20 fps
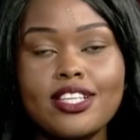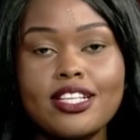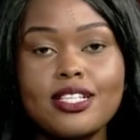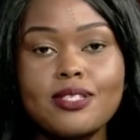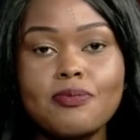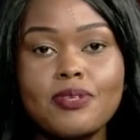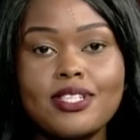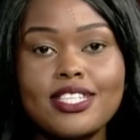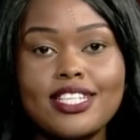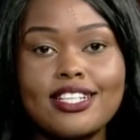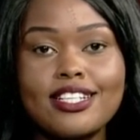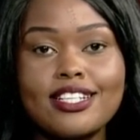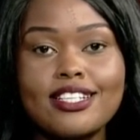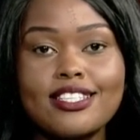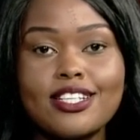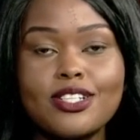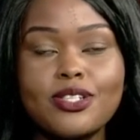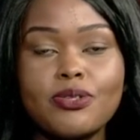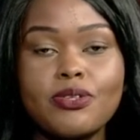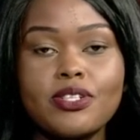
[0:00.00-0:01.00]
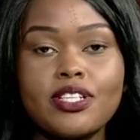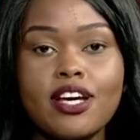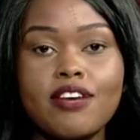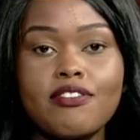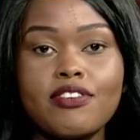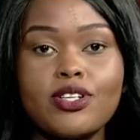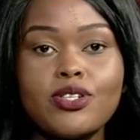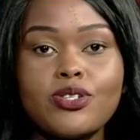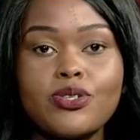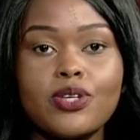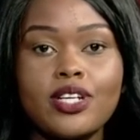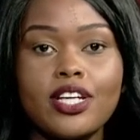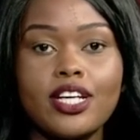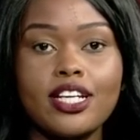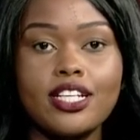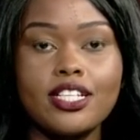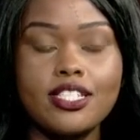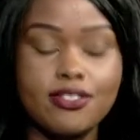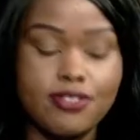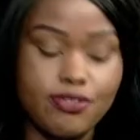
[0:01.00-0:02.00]
In this particular session, we dive into an
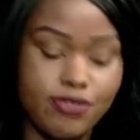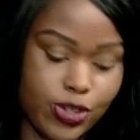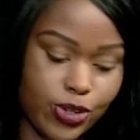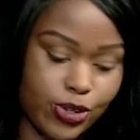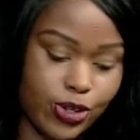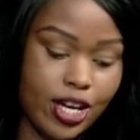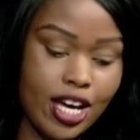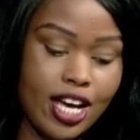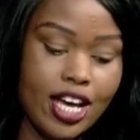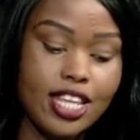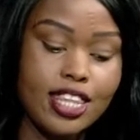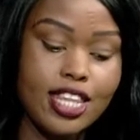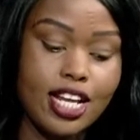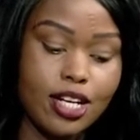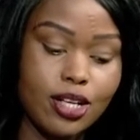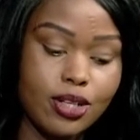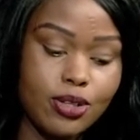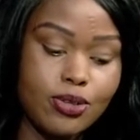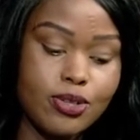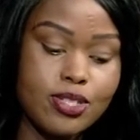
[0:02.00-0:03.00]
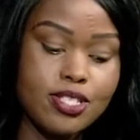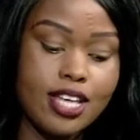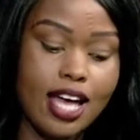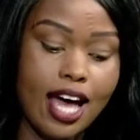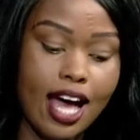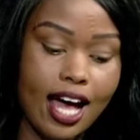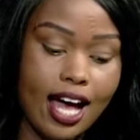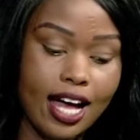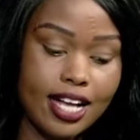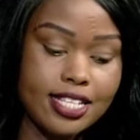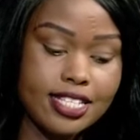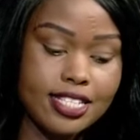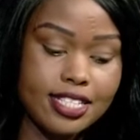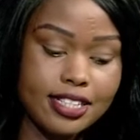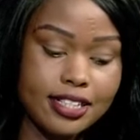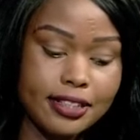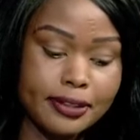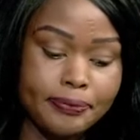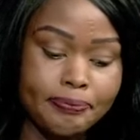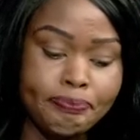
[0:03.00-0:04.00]
interview that looks at
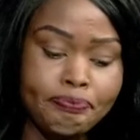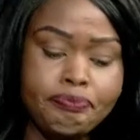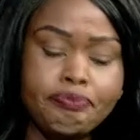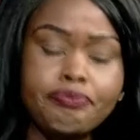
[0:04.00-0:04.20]
uh,